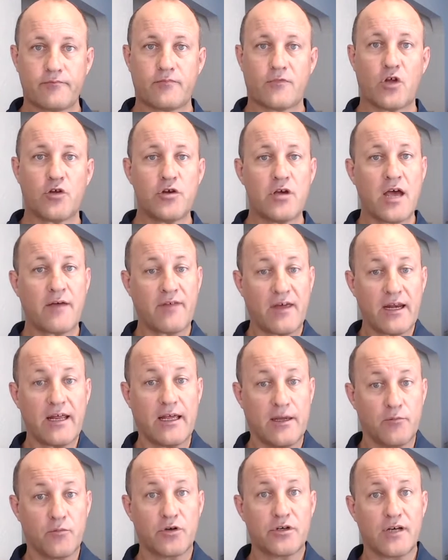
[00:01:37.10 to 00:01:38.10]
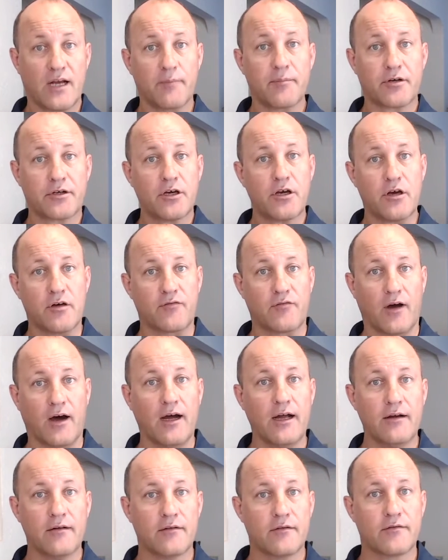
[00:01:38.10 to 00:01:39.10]
you have that inward lumbar curve,
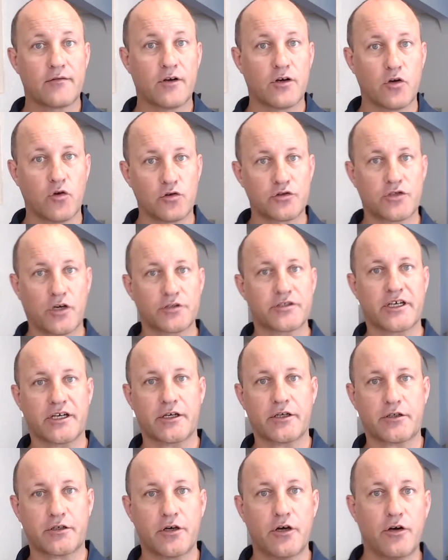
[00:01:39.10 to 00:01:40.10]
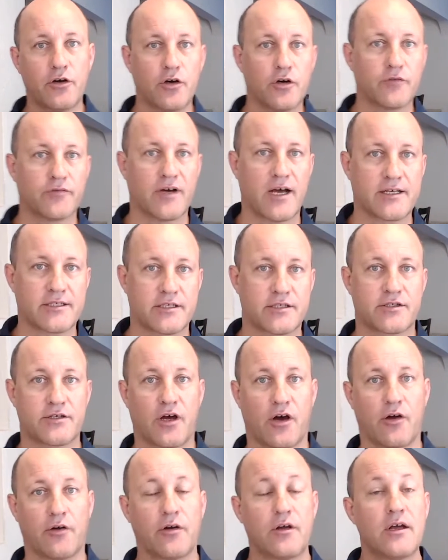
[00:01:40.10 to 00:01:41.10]
right? The lordotic curve, as it's
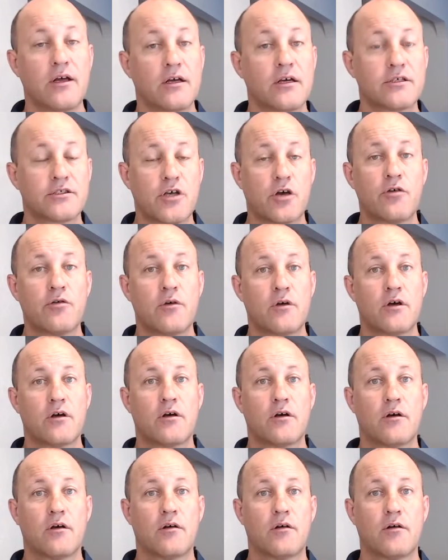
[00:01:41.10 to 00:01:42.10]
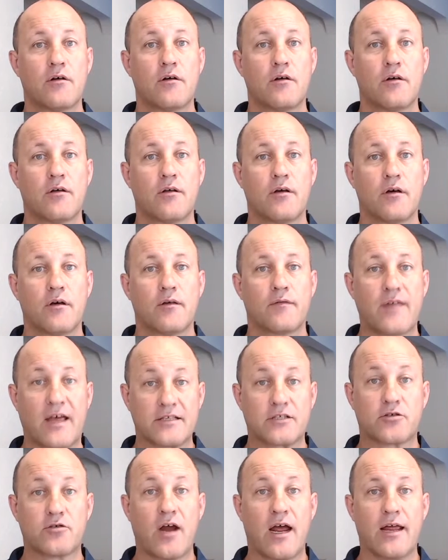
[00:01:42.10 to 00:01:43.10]
known. So
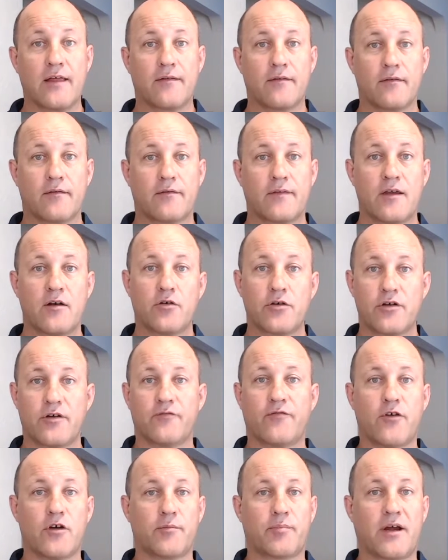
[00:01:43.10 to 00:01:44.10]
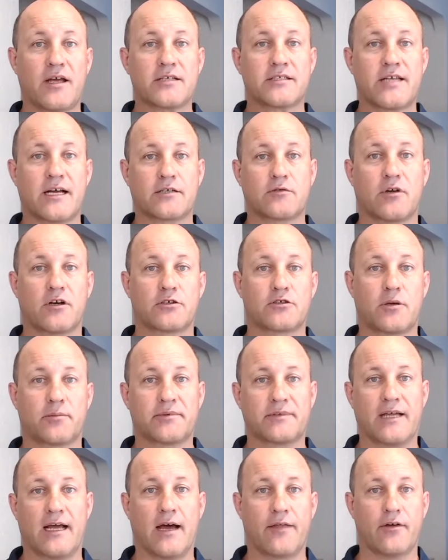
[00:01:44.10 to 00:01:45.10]
that's great. Then all your vertebrae stack one on top of
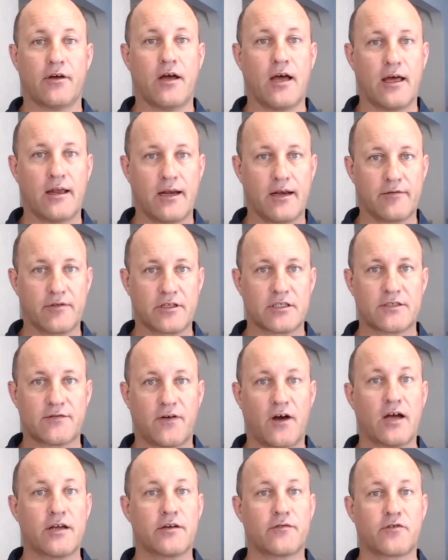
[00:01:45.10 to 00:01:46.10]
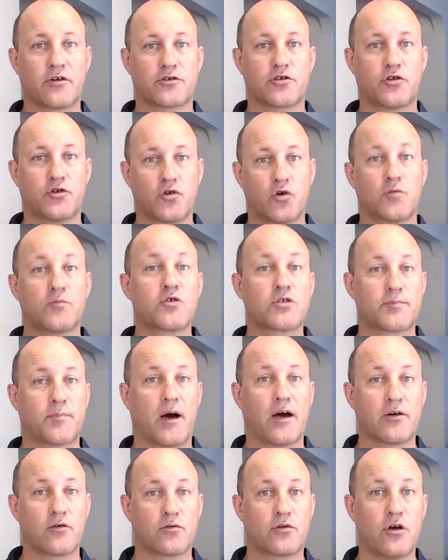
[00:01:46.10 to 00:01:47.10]
the other and everything's fine. You've got your normal
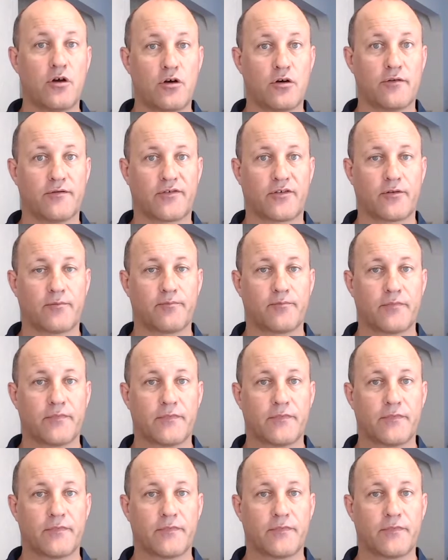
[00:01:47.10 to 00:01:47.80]
spinal curves.